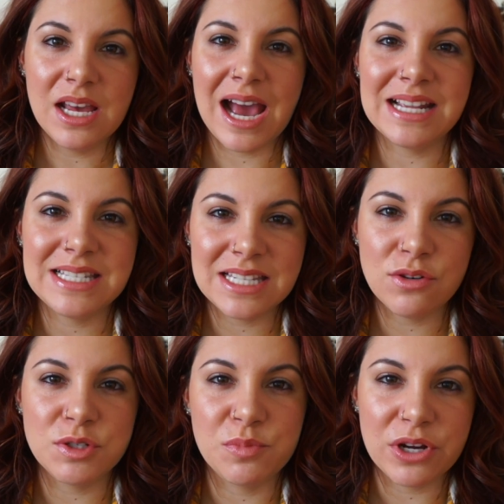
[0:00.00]
I see
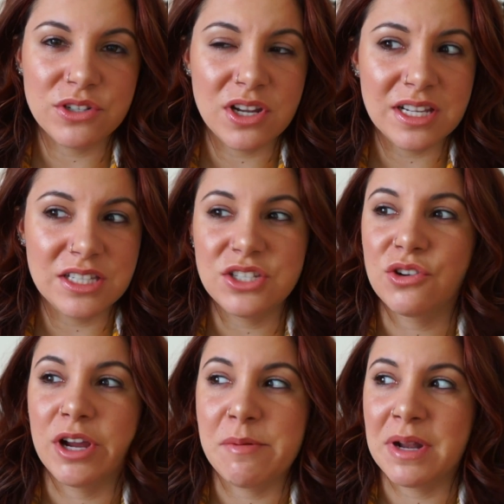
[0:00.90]
those brows on
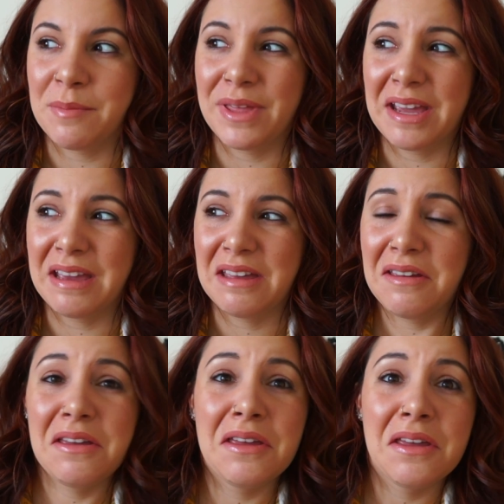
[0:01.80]
Instagram and I'm like,
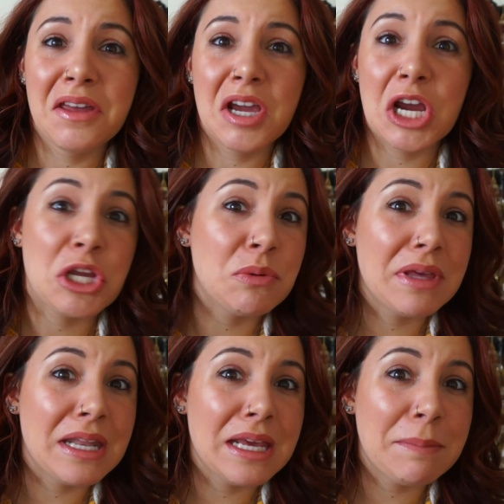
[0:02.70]
are you
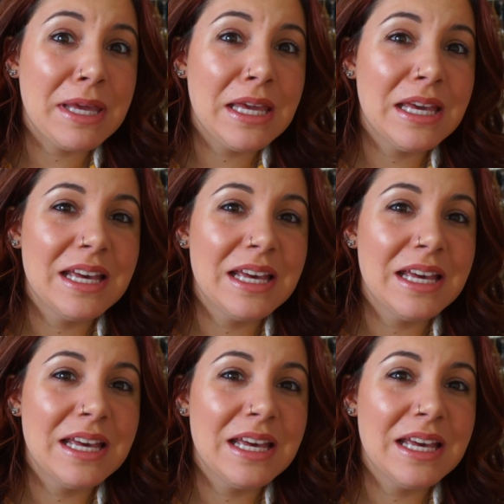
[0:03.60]
kidding me?